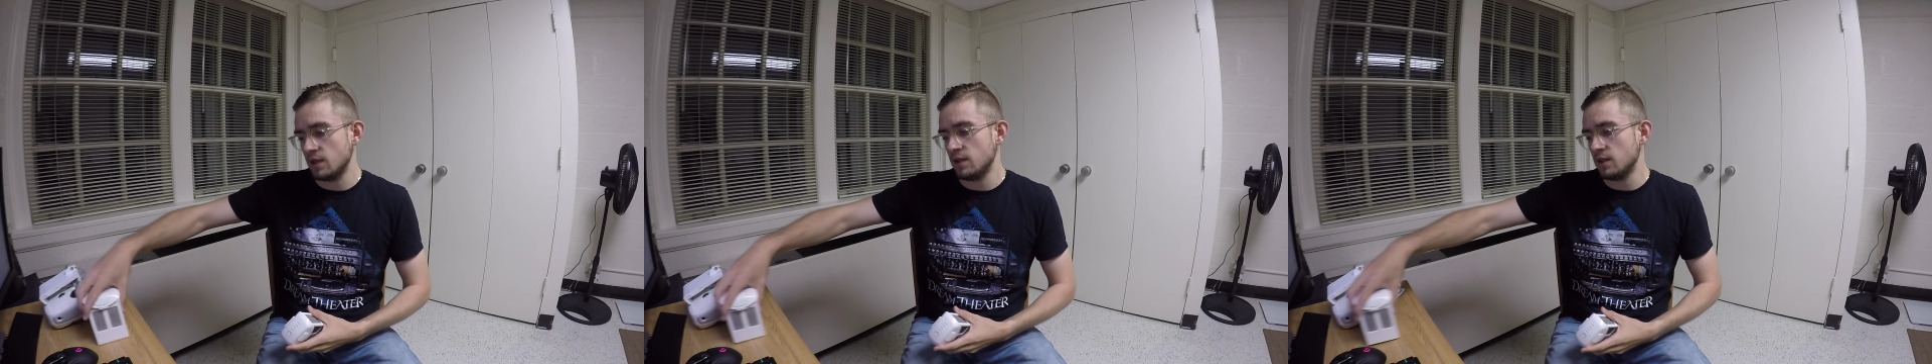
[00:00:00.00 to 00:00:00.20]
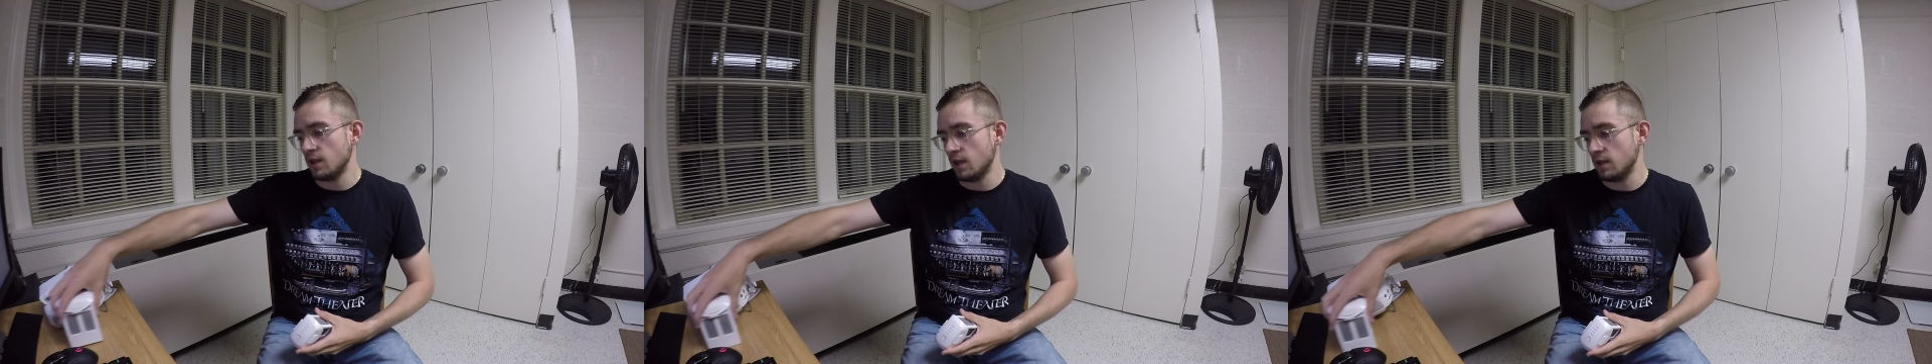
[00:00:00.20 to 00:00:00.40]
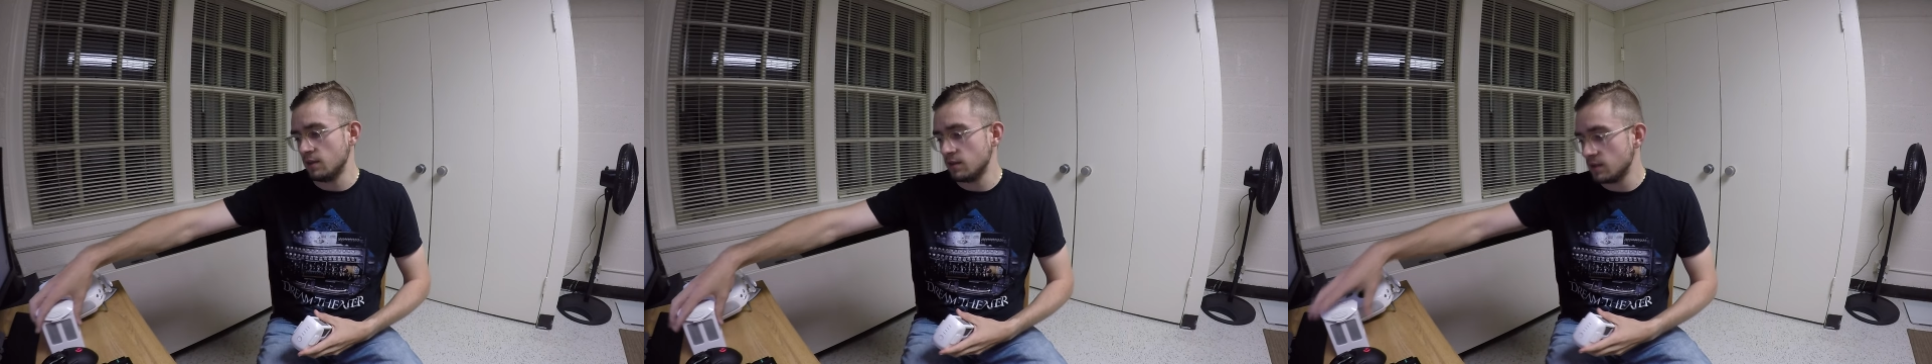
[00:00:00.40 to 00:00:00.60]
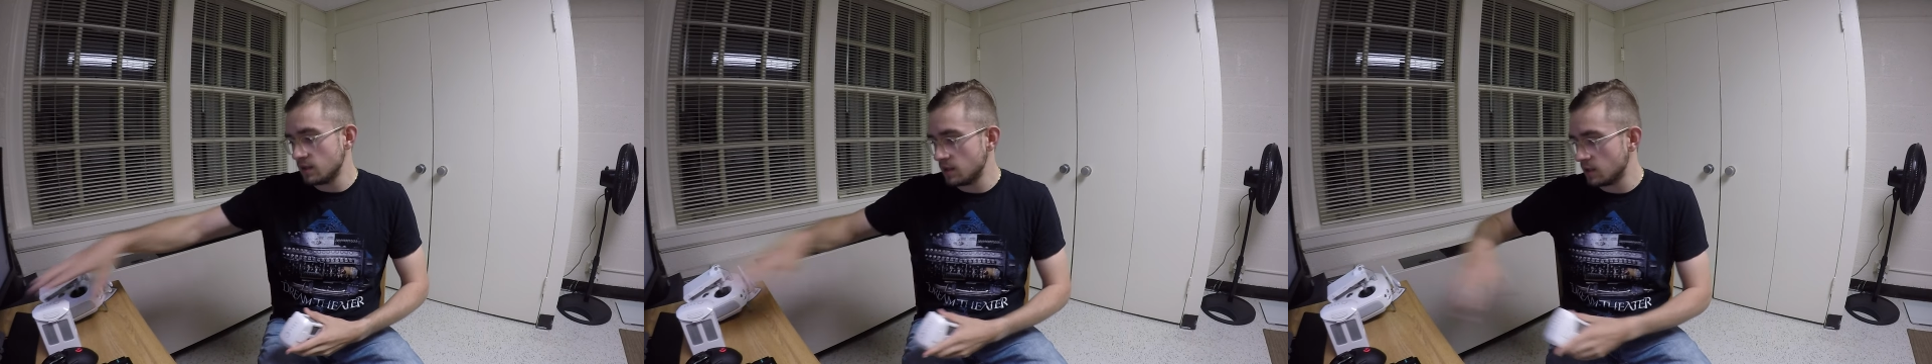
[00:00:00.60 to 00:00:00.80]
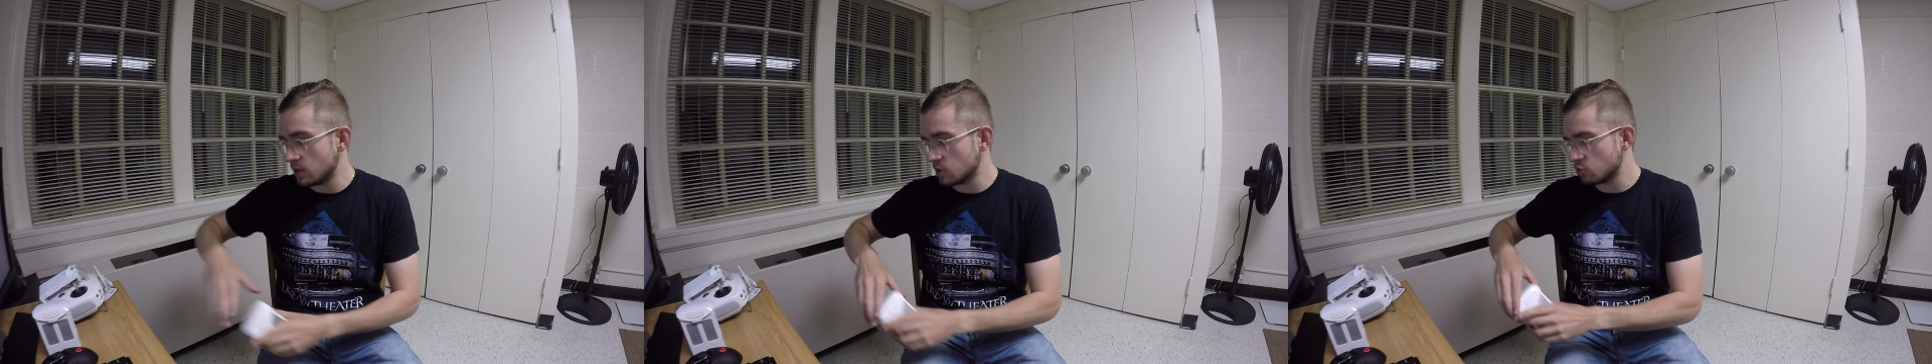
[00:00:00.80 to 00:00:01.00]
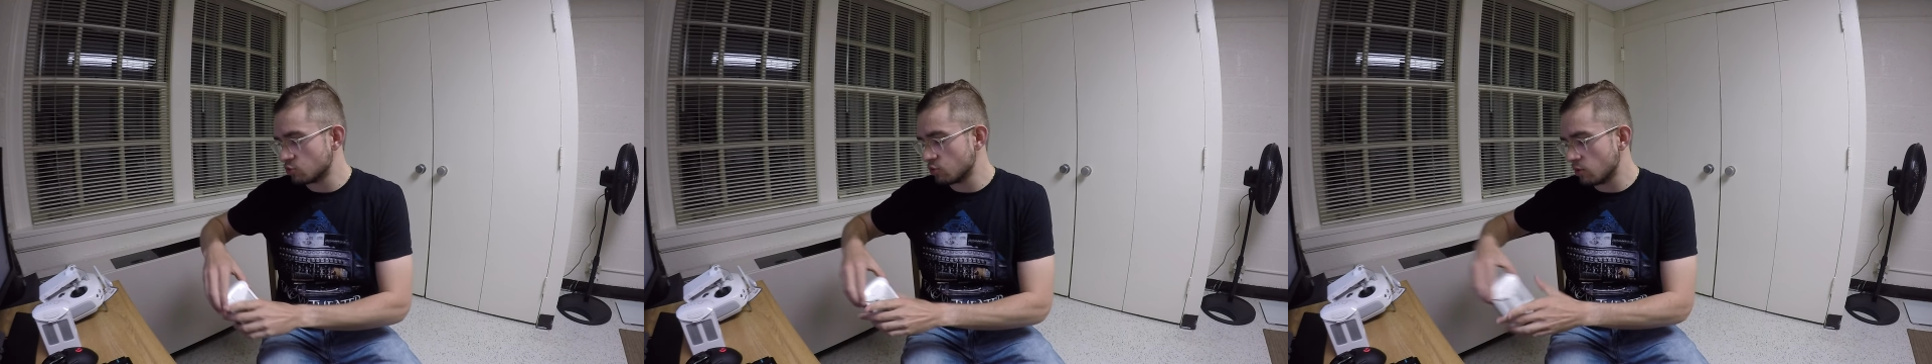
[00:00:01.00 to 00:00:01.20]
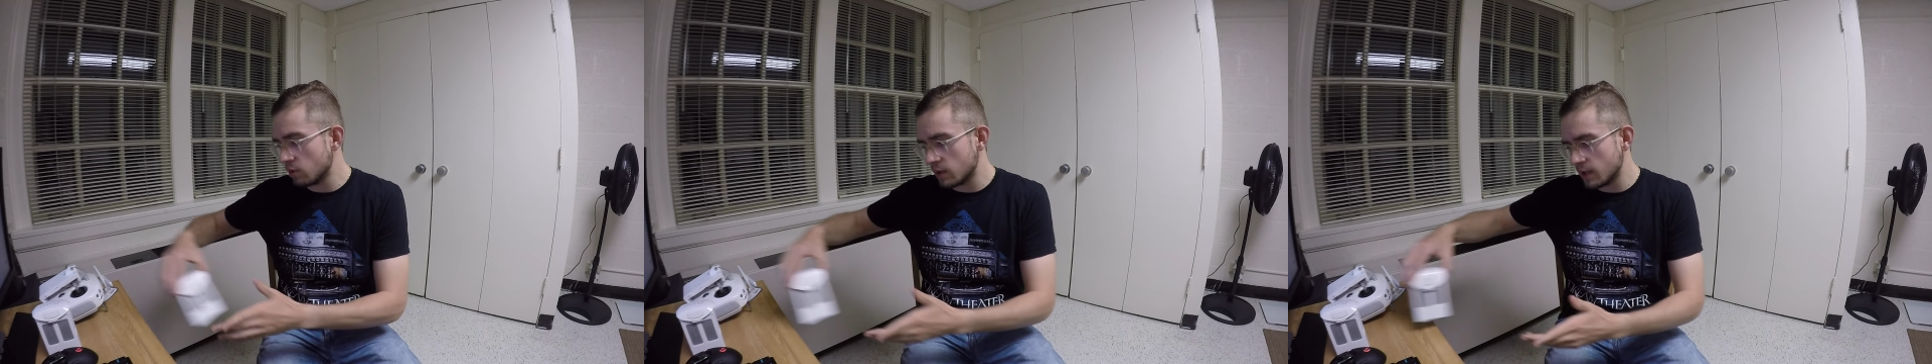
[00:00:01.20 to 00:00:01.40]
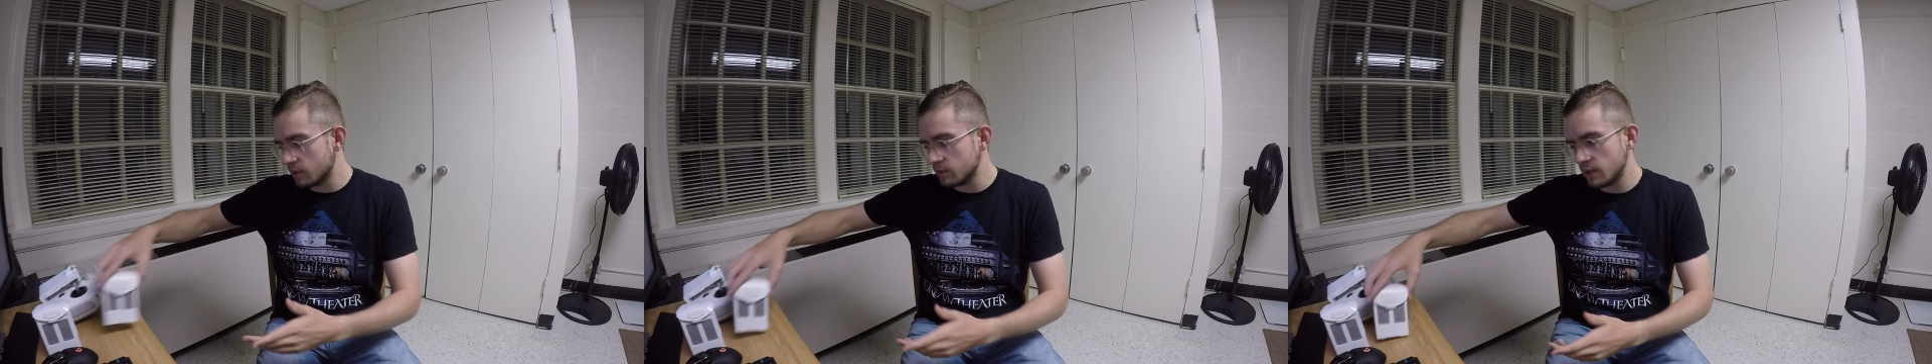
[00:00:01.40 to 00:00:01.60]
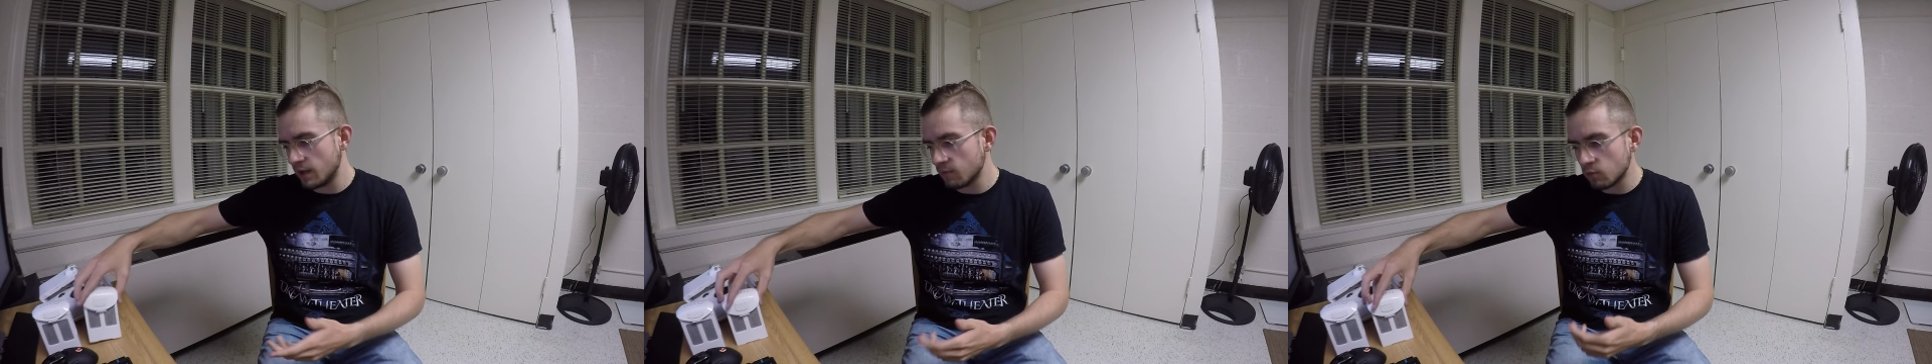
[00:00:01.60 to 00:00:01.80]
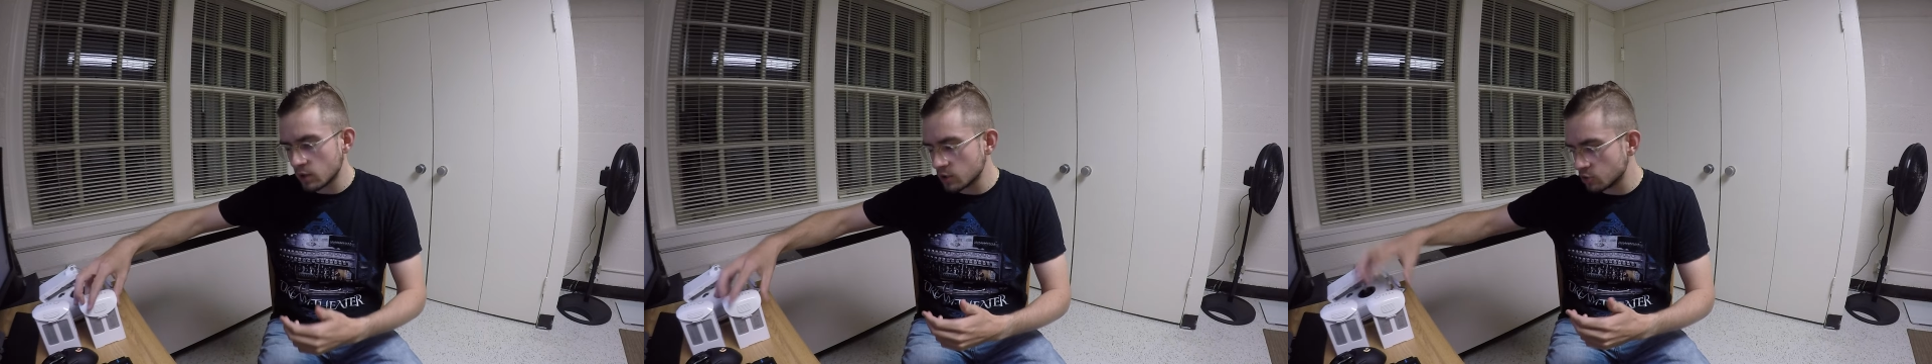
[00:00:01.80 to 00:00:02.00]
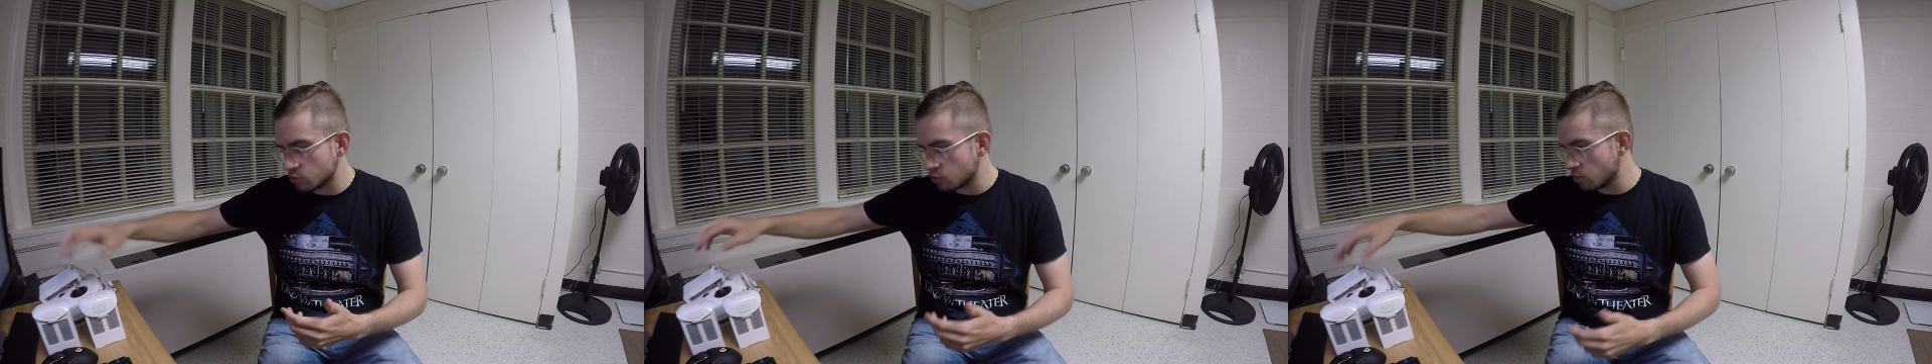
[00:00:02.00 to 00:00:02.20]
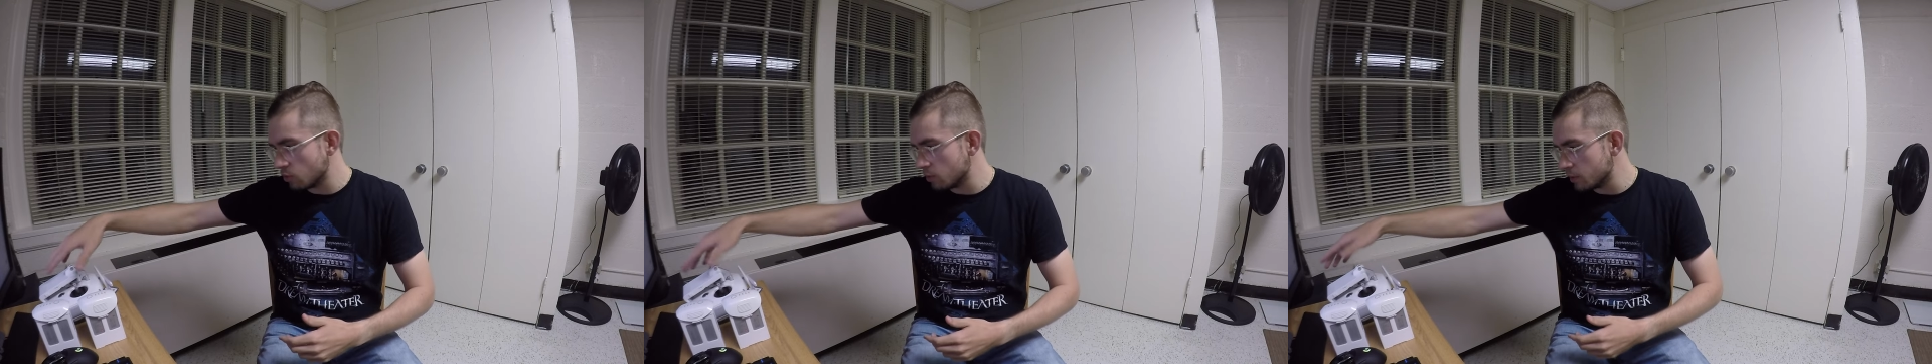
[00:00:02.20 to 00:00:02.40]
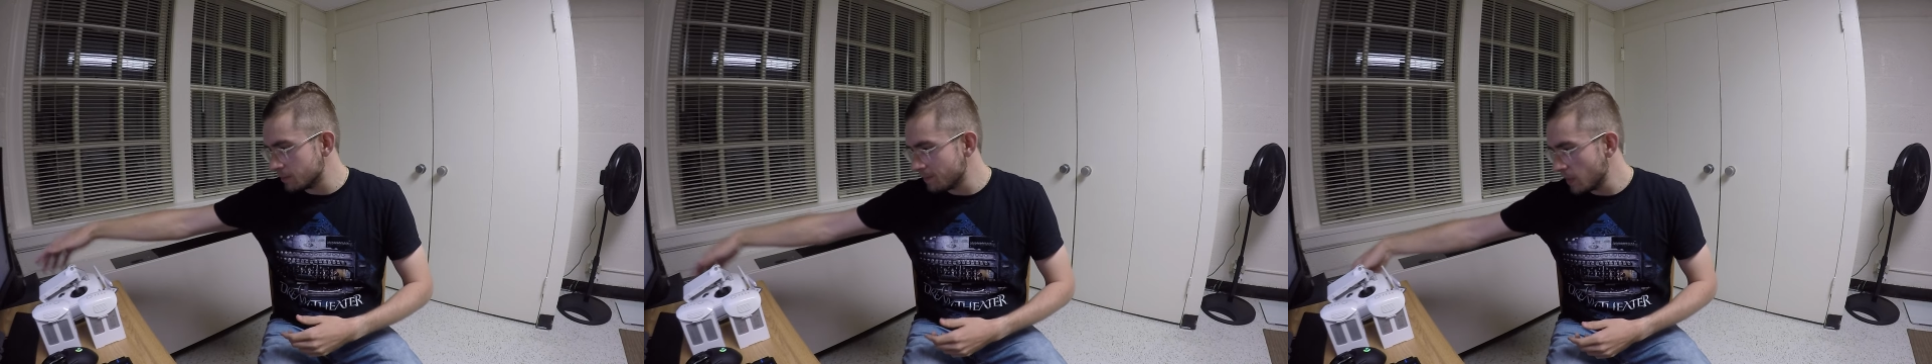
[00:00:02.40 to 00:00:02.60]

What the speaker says: And then the controller, I only have one controller,